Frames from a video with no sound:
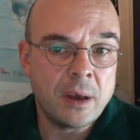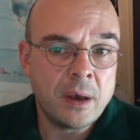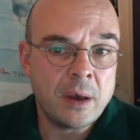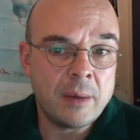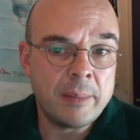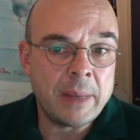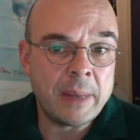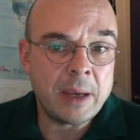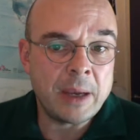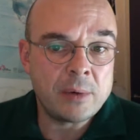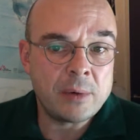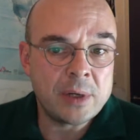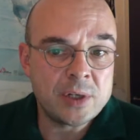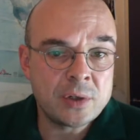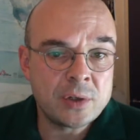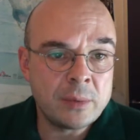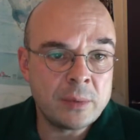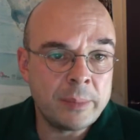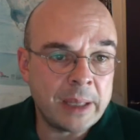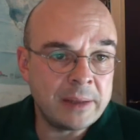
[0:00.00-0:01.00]

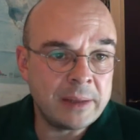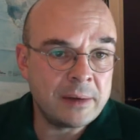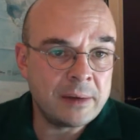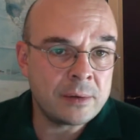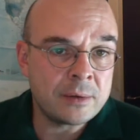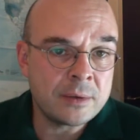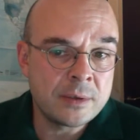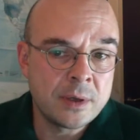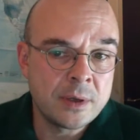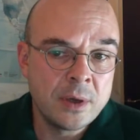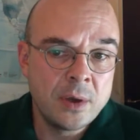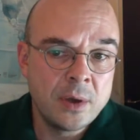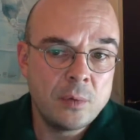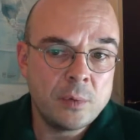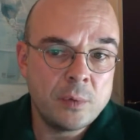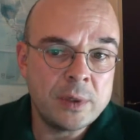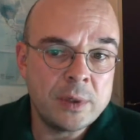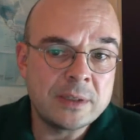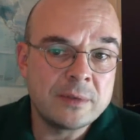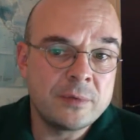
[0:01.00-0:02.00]
migration patterns,
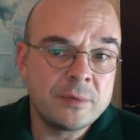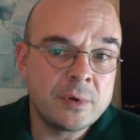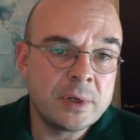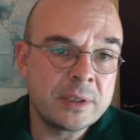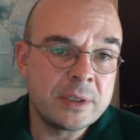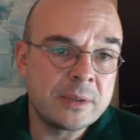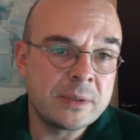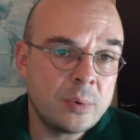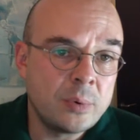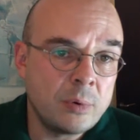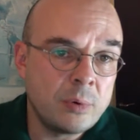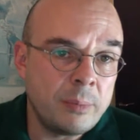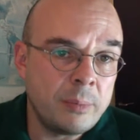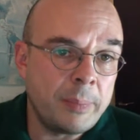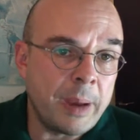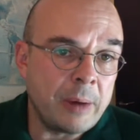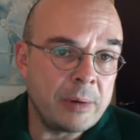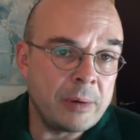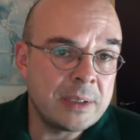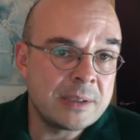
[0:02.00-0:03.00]
with, for example,
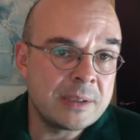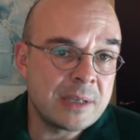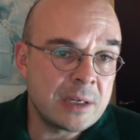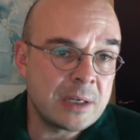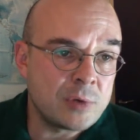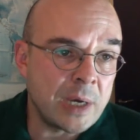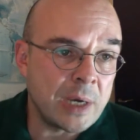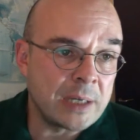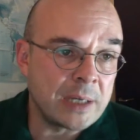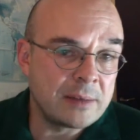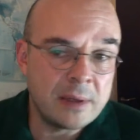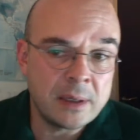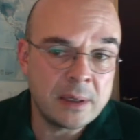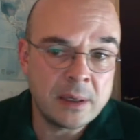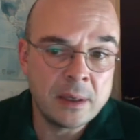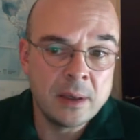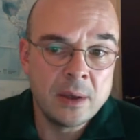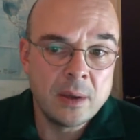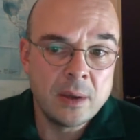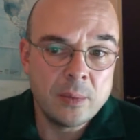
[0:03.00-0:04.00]
Paris attracting
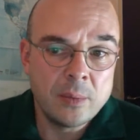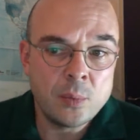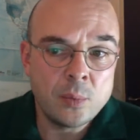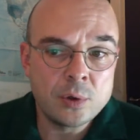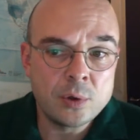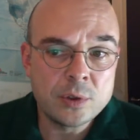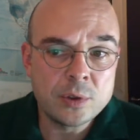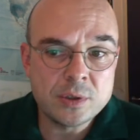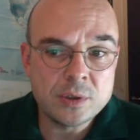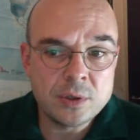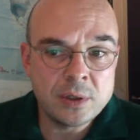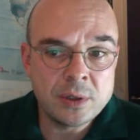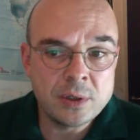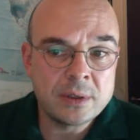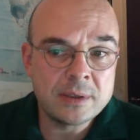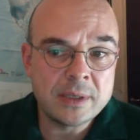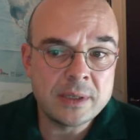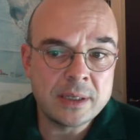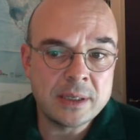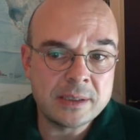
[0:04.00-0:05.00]
more
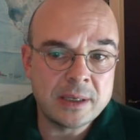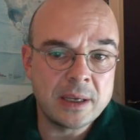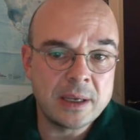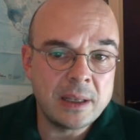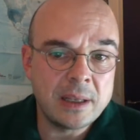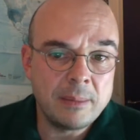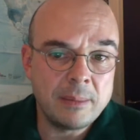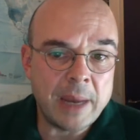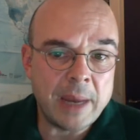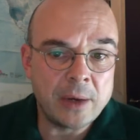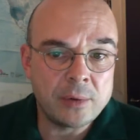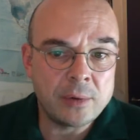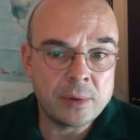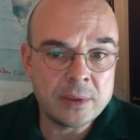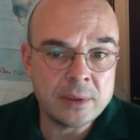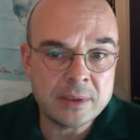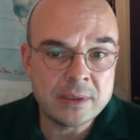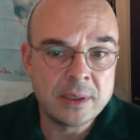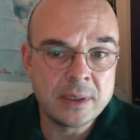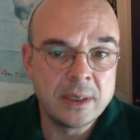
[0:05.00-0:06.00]
students and skilled
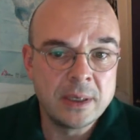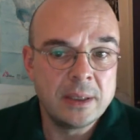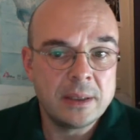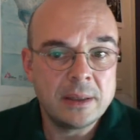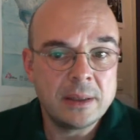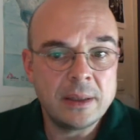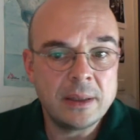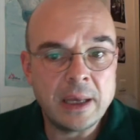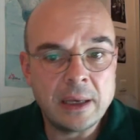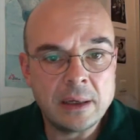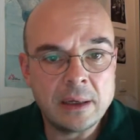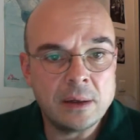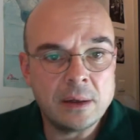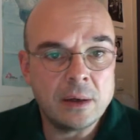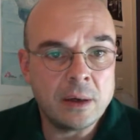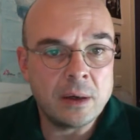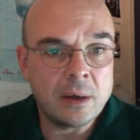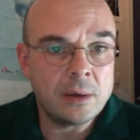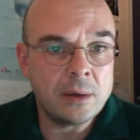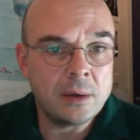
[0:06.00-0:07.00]
migrants than
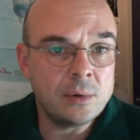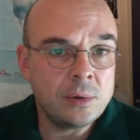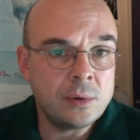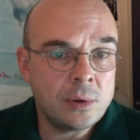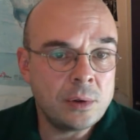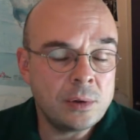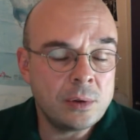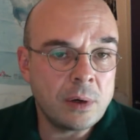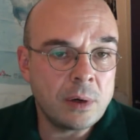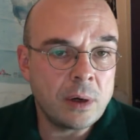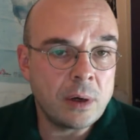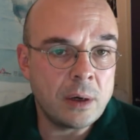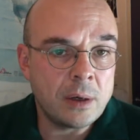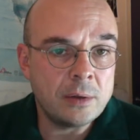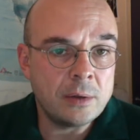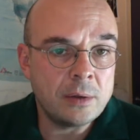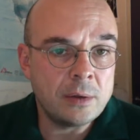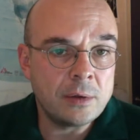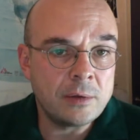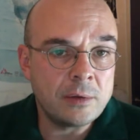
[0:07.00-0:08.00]

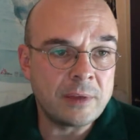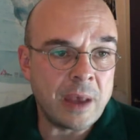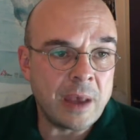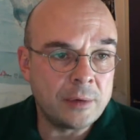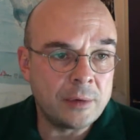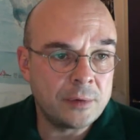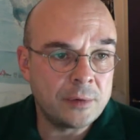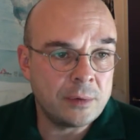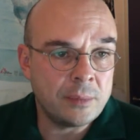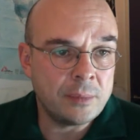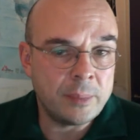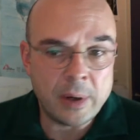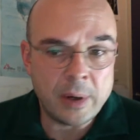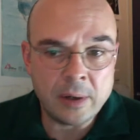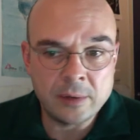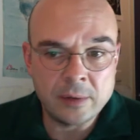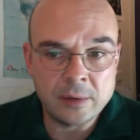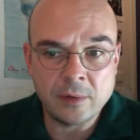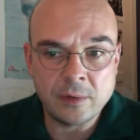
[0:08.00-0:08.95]
the southern part